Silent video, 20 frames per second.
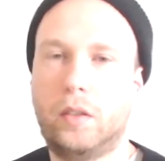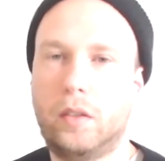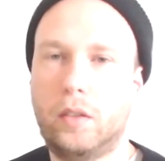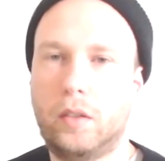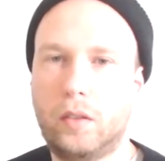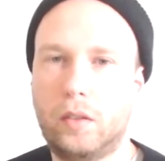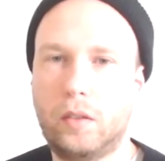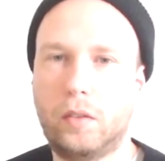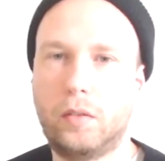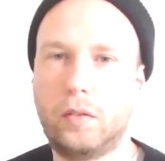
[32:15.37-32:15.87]

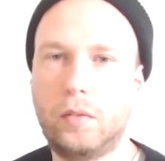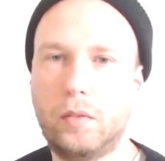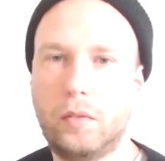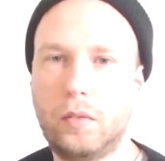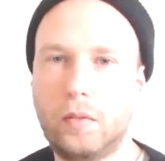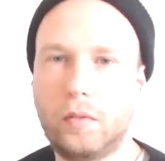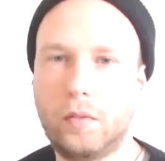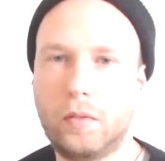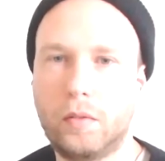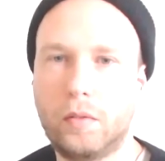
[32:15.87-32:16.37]

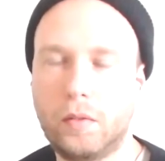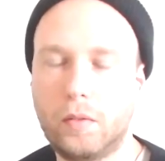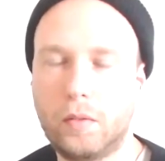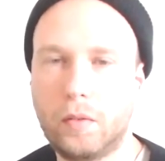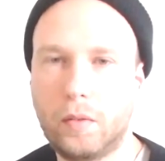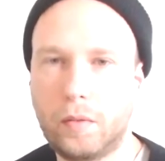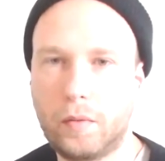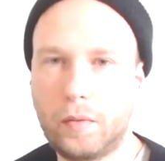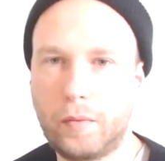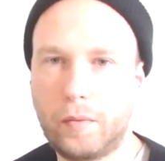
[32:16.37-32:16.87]

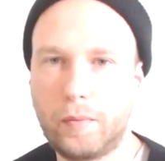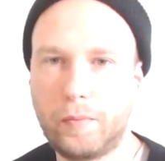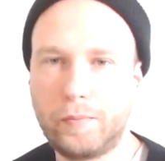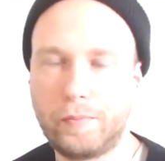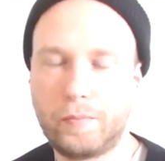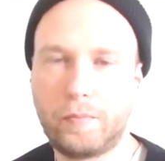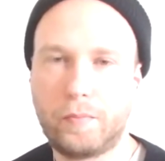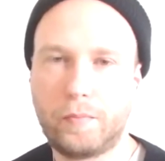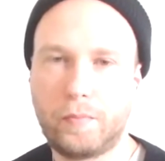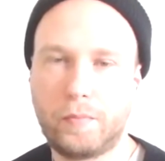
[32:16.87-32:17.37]

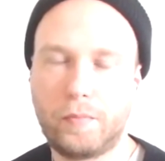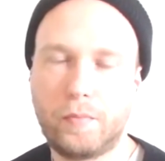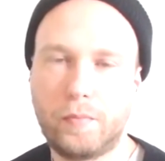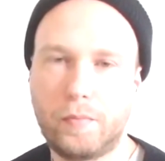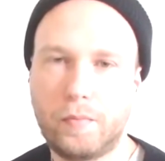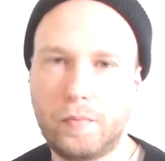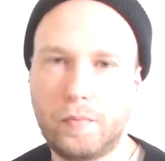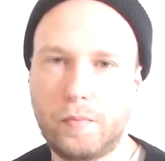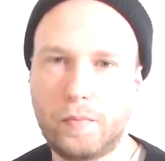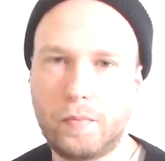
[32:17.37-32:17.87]

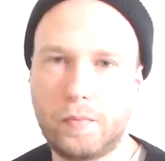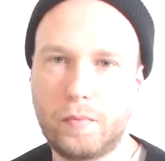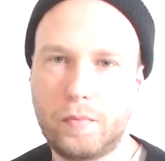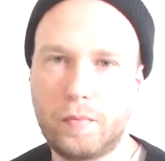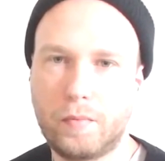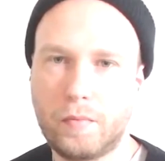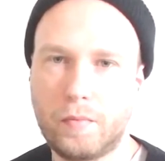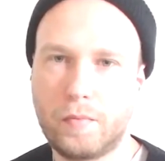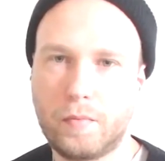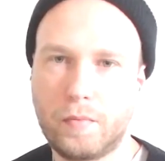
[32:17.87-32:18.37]

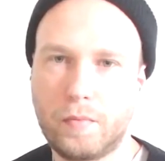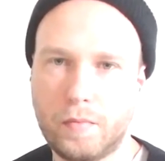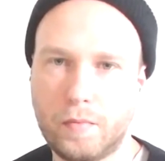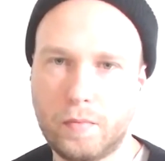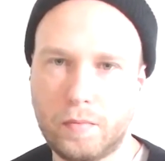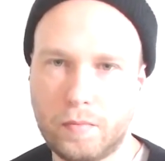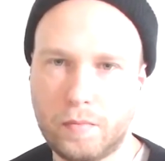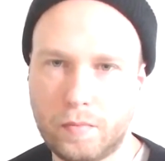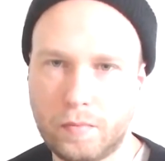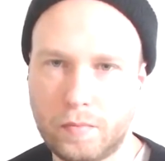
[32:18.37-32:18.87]

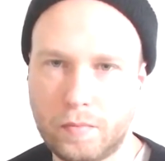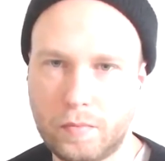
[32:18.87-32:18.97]
No words are spoken by the person on screen.